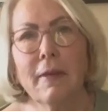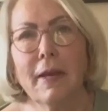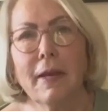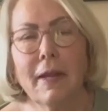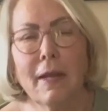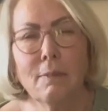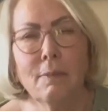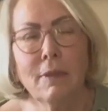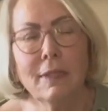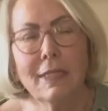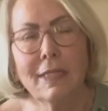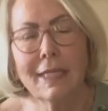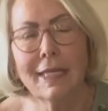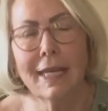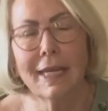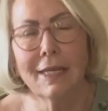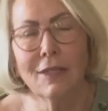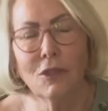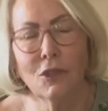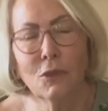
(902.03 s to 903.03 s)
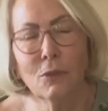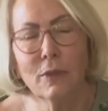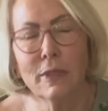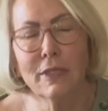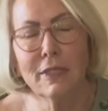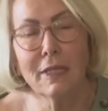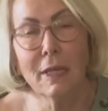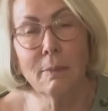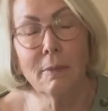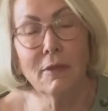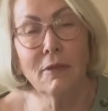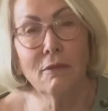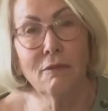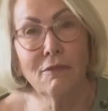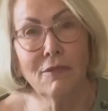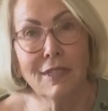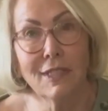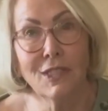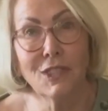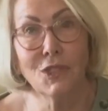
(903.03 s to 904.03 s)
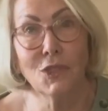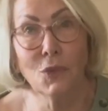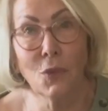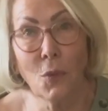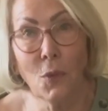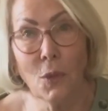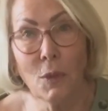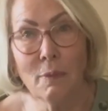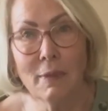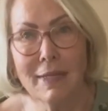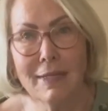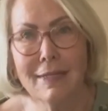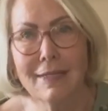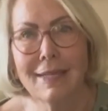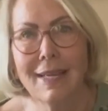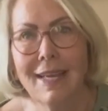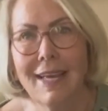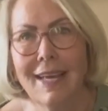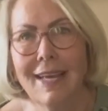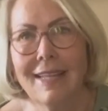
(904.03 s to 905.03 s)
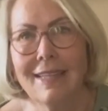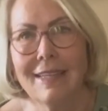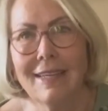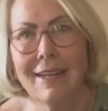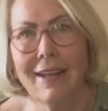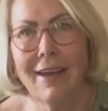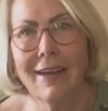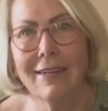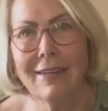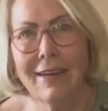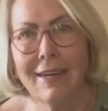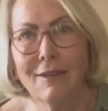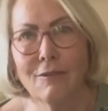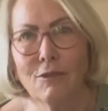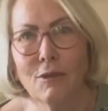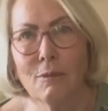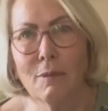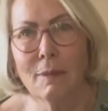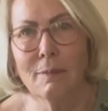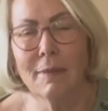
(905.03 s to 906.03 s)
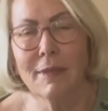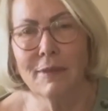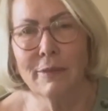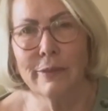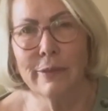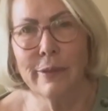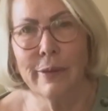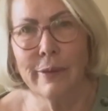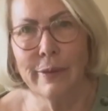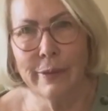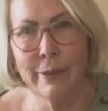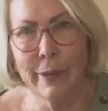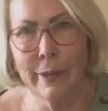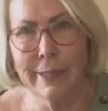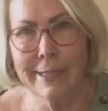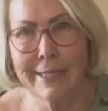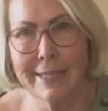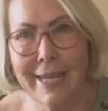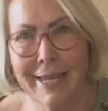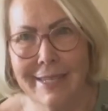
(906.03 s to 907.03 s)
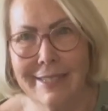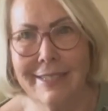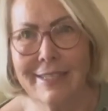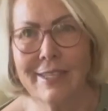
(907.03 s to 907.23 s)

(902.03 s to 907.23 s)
I put together with some of the vintage ornaments that I got from my mother-in-law's house.